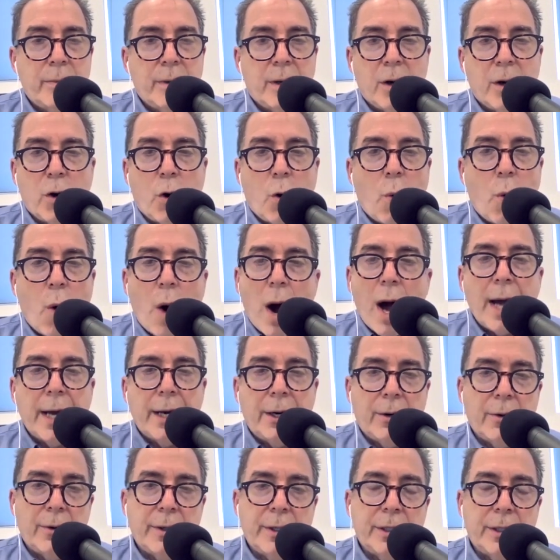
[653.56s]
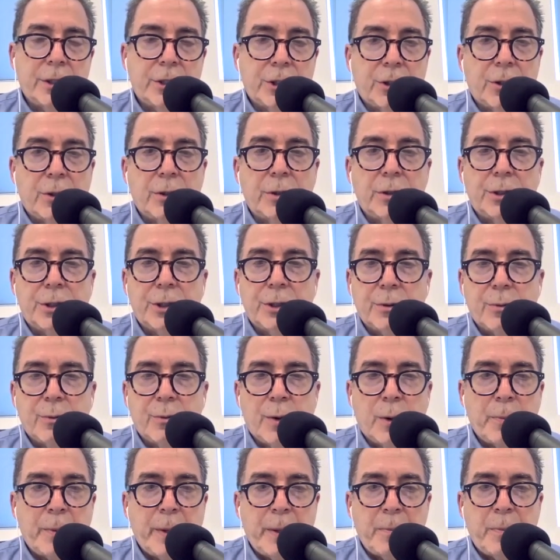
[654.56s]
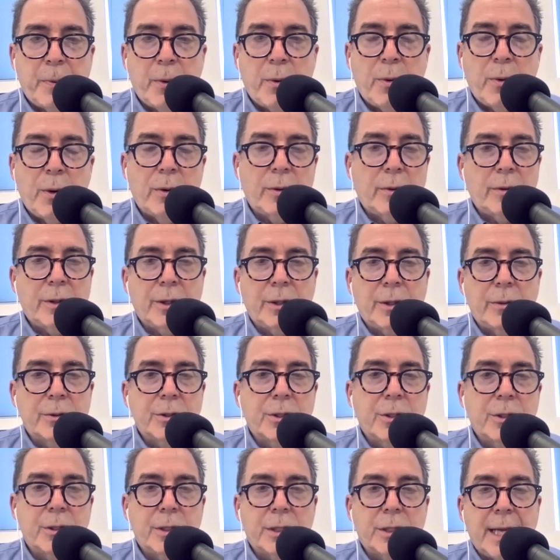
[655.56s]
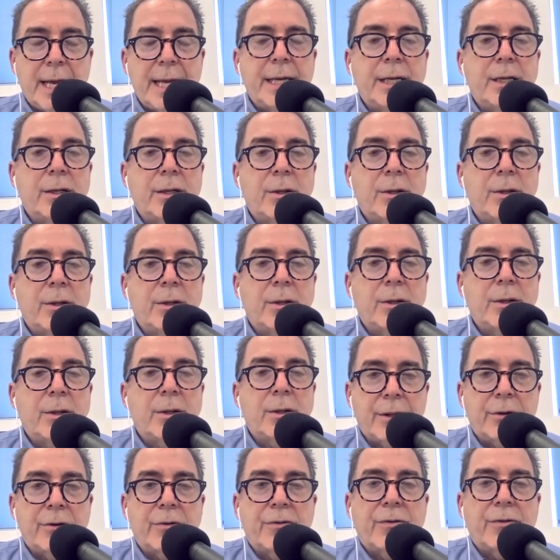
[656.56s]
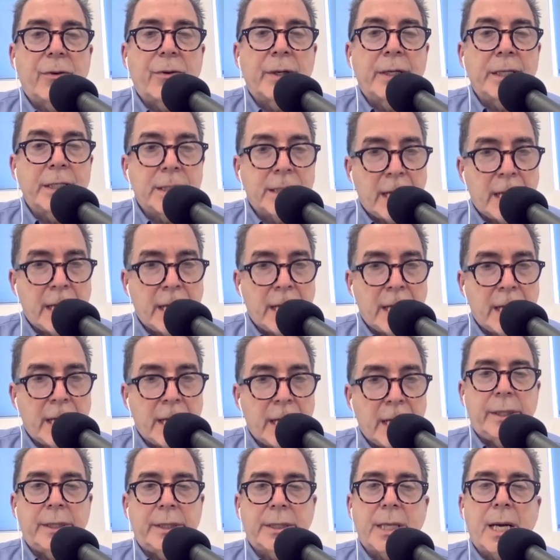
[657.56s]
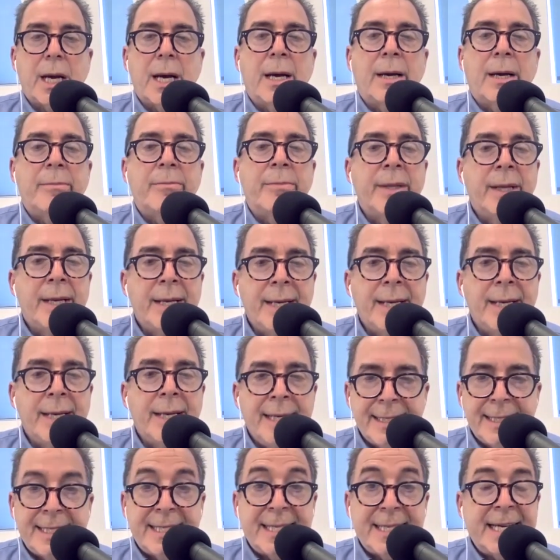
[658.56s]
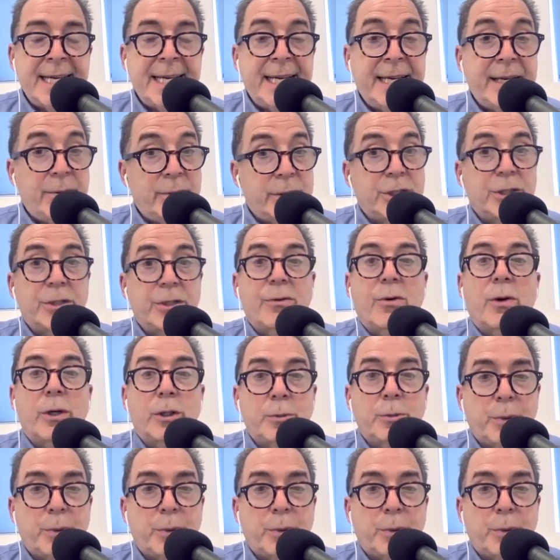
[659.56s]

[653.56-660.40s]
a choir in a church where people were, you know, standing close together for an extended period of time, singing, which of course